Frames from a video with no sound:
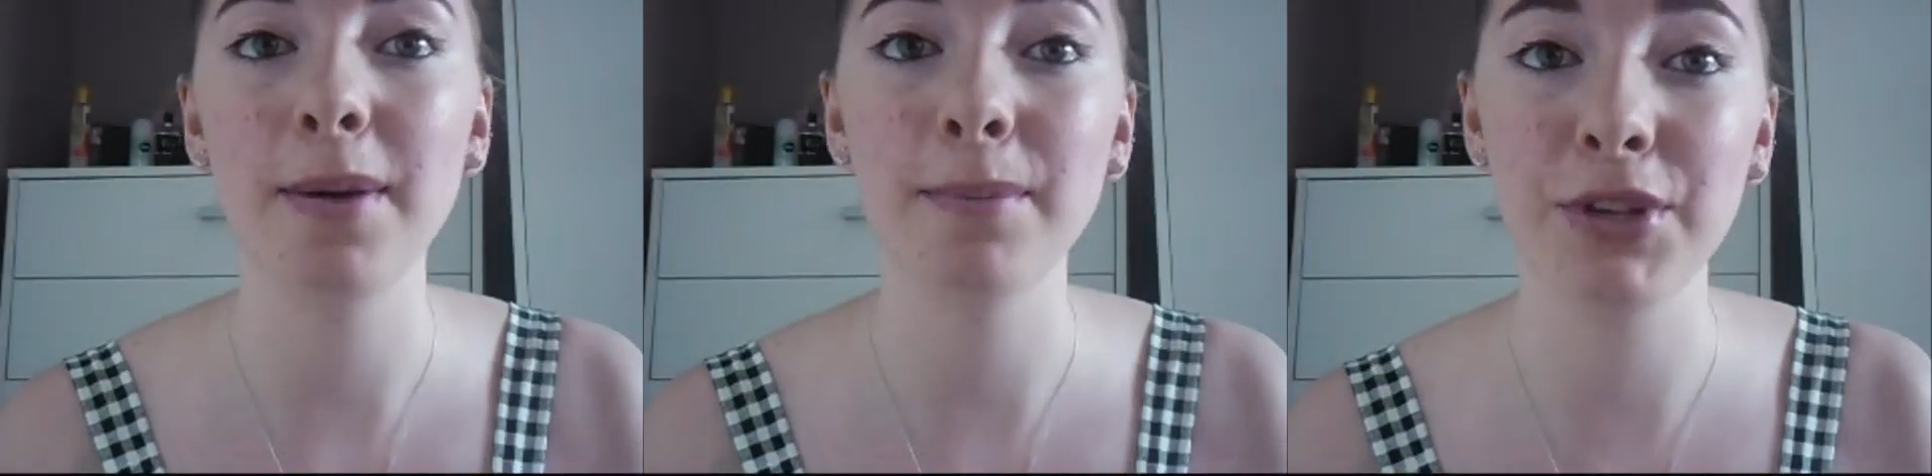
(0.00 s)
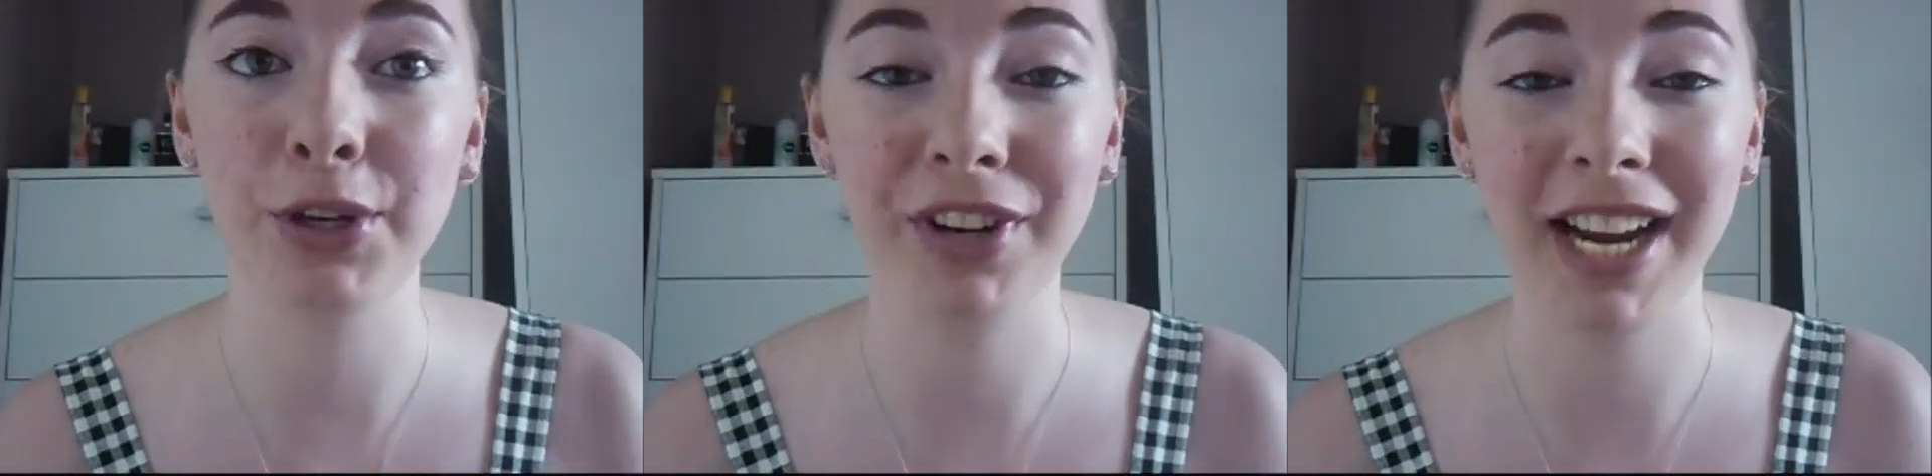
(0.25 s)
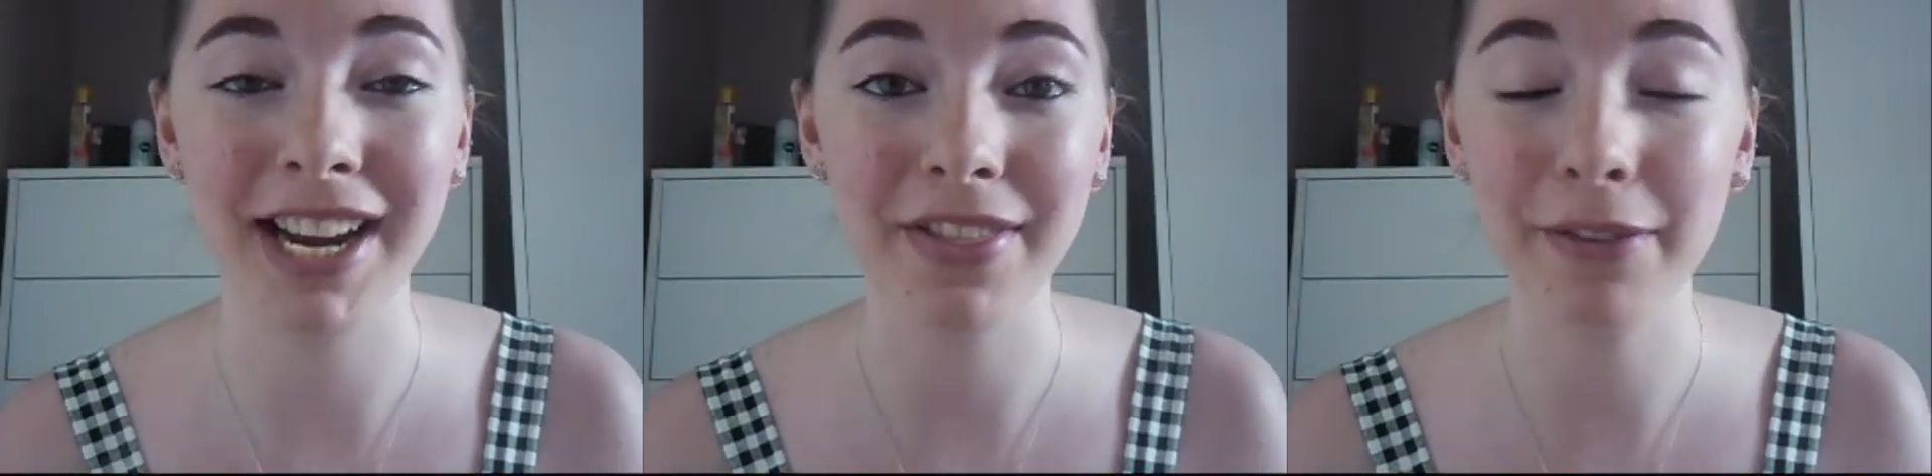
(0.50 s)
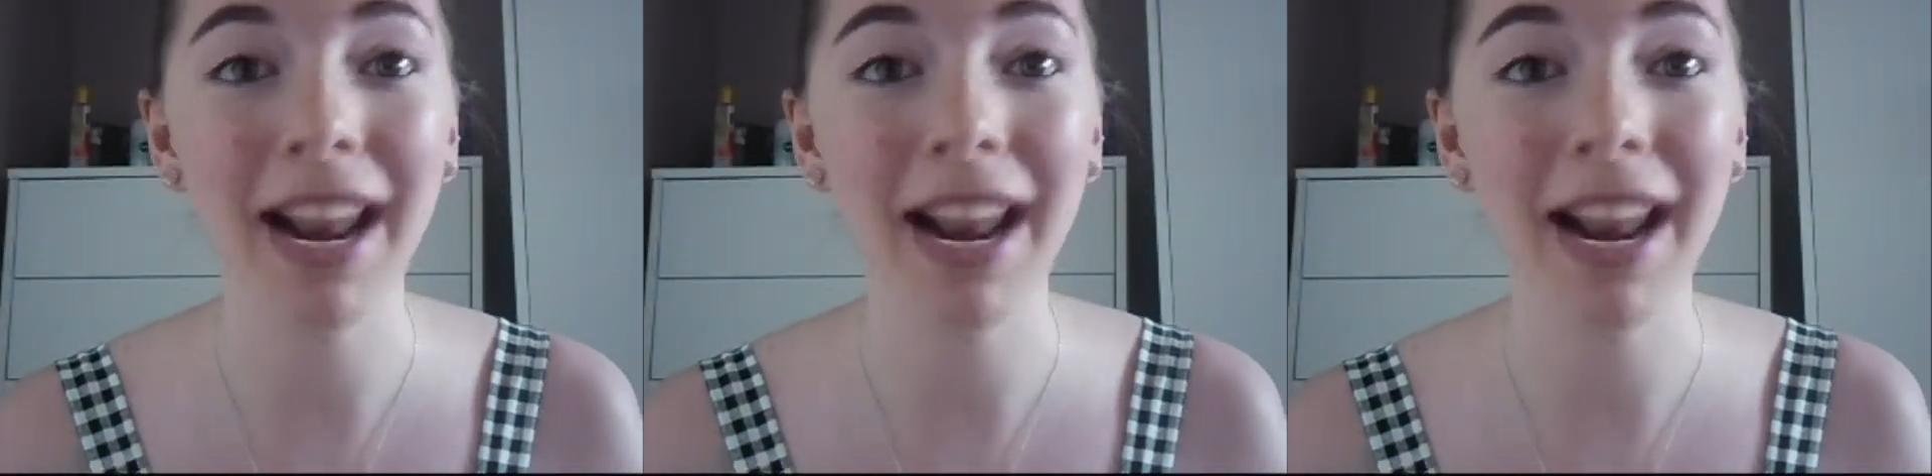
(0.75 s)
to create the